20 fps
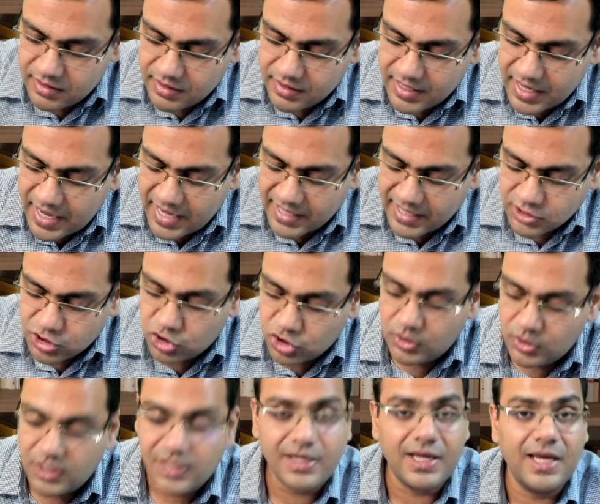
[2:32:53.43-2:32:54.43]

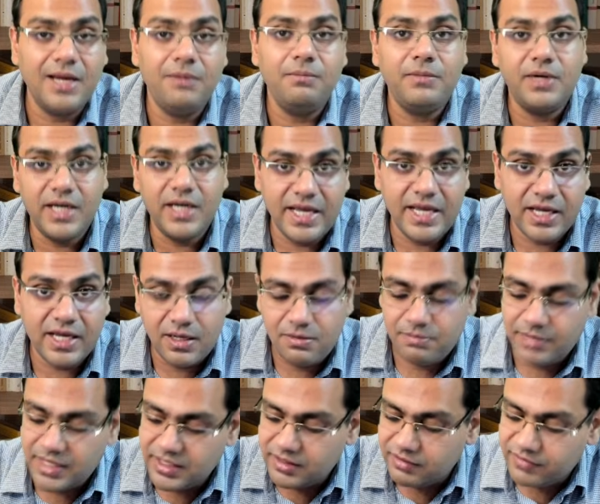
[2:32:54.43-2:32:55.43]
actual time taken
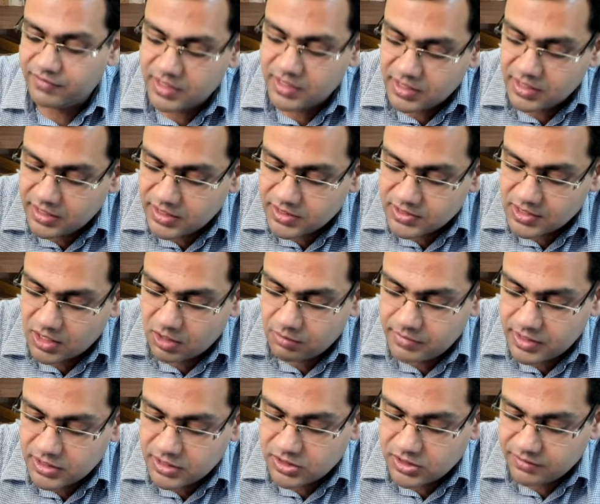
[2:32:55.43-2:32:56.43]
by the worker is how
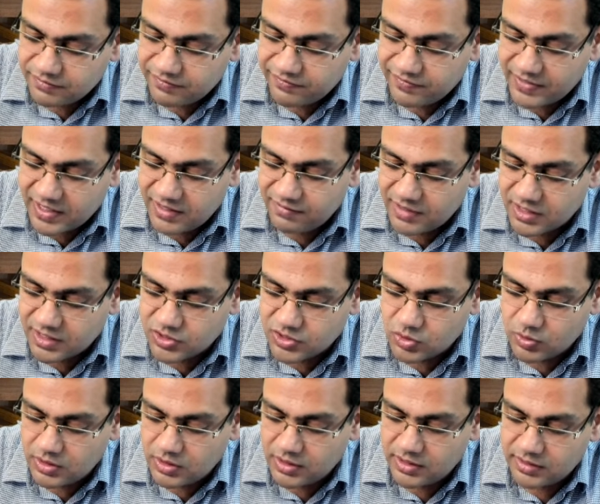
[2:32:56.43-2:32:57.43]
much? 5 hours
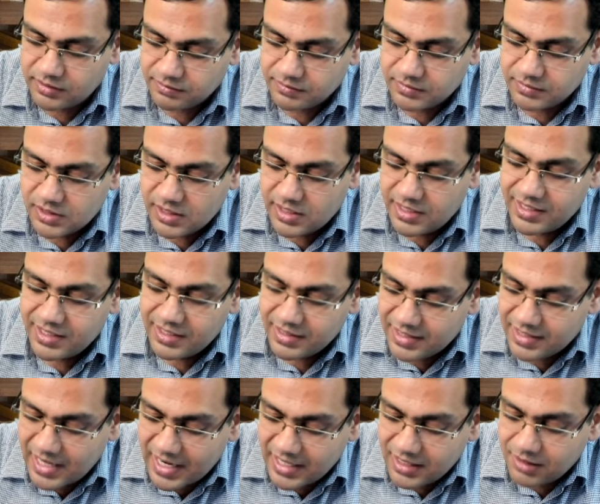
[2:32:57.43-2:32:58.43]
only.
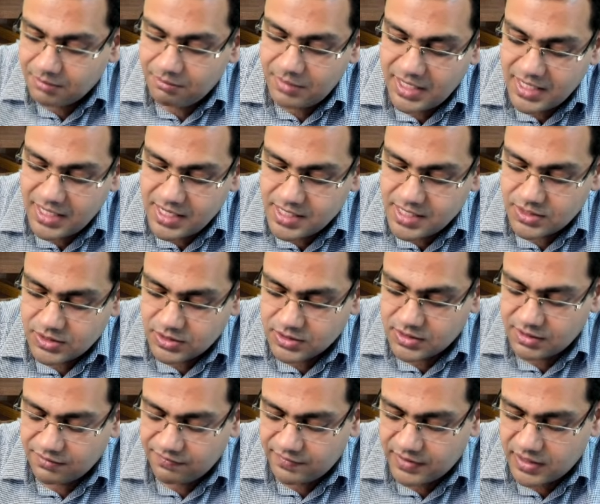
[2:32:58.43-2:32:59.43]
That means
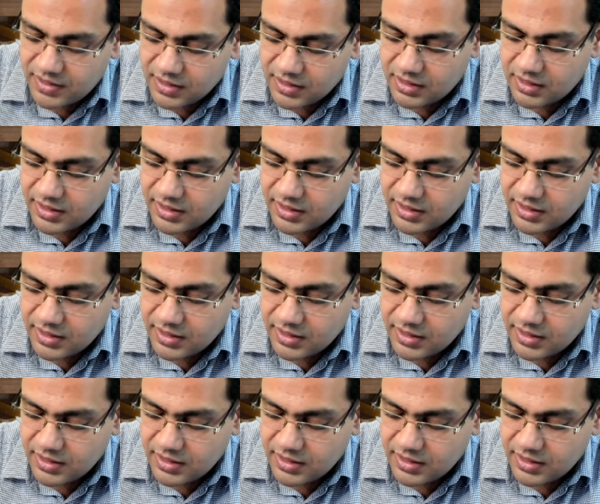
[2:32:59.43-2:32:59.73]
the worker